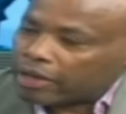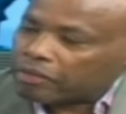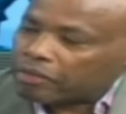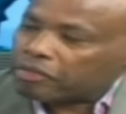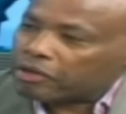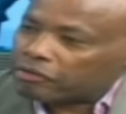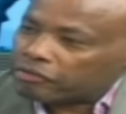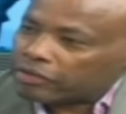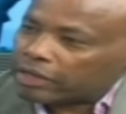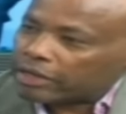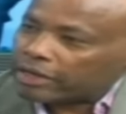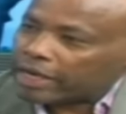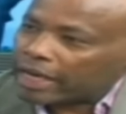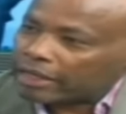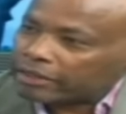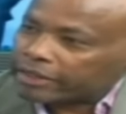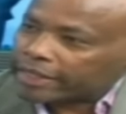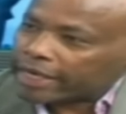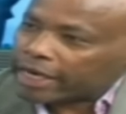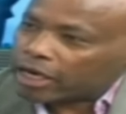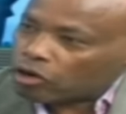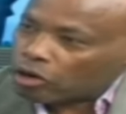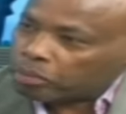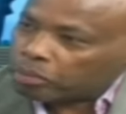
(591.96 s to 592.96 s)
the Ethics and
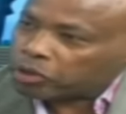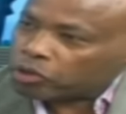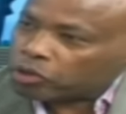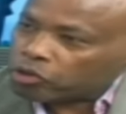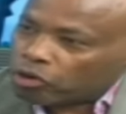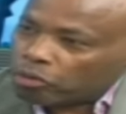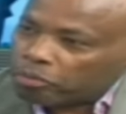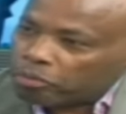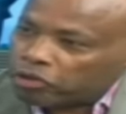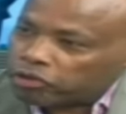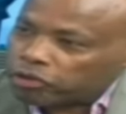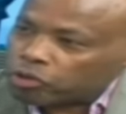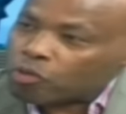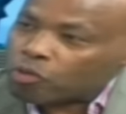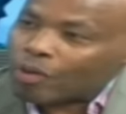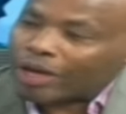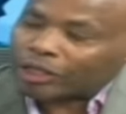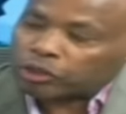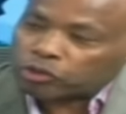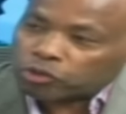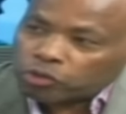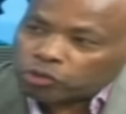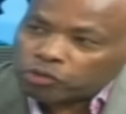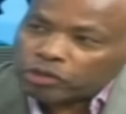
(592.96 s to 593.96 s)
Anti-Corruption Commission
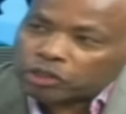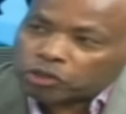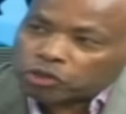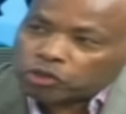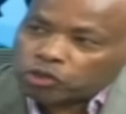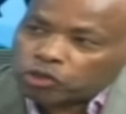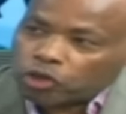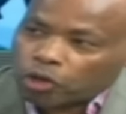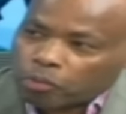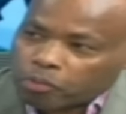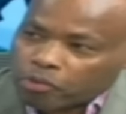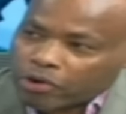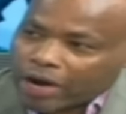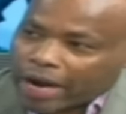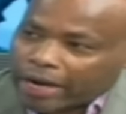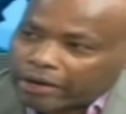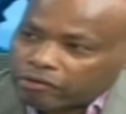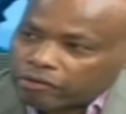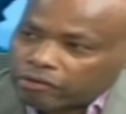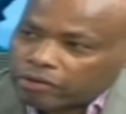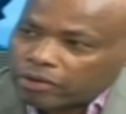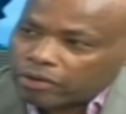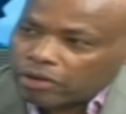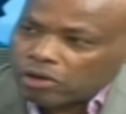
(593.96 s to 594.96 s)
were to do its job
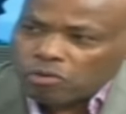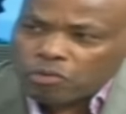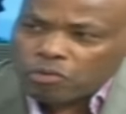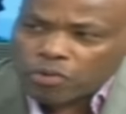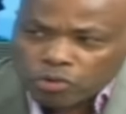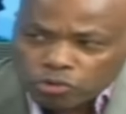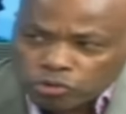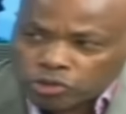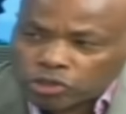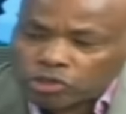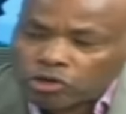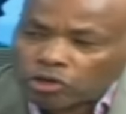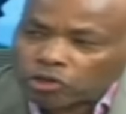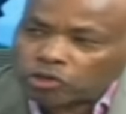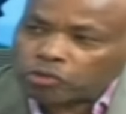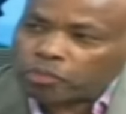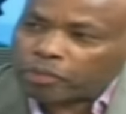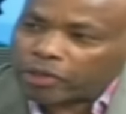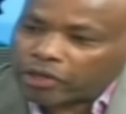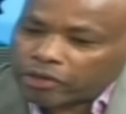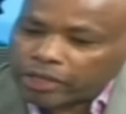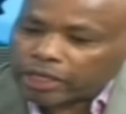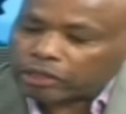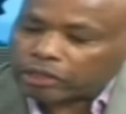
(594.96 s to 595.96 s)
right, mm -hmm. we would not
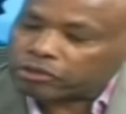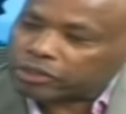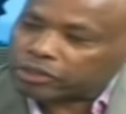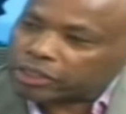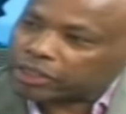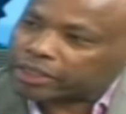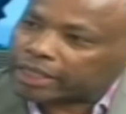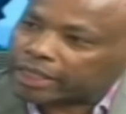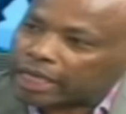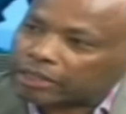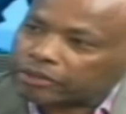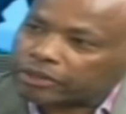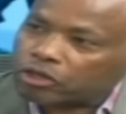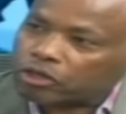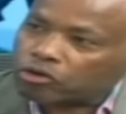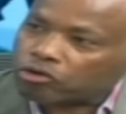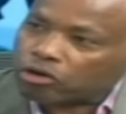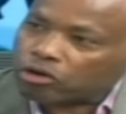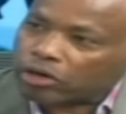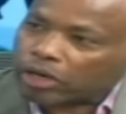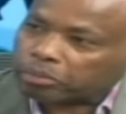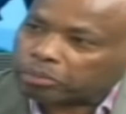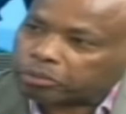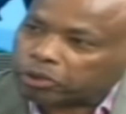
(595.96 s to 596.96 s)
be here discussing
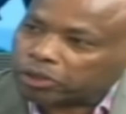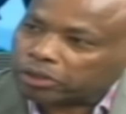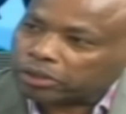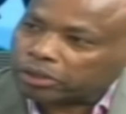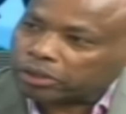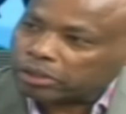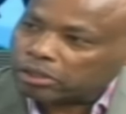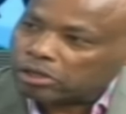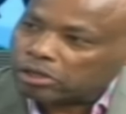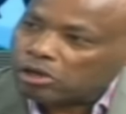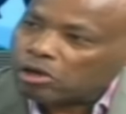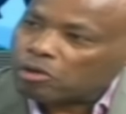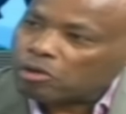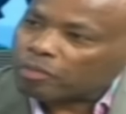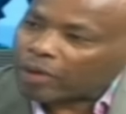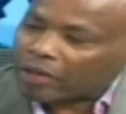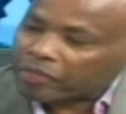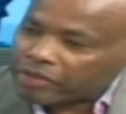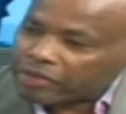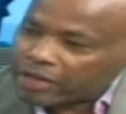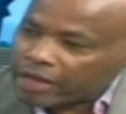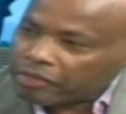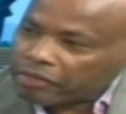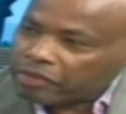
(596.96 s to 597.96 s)
corruption.
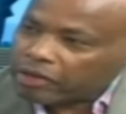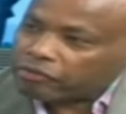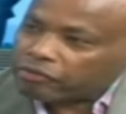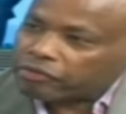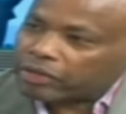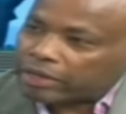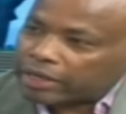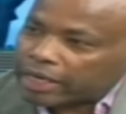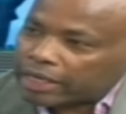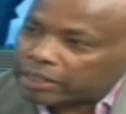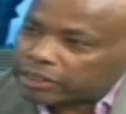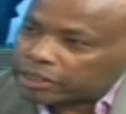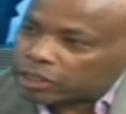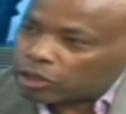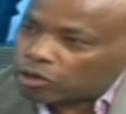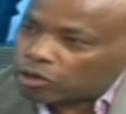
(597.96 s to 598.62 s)
But the Ethics and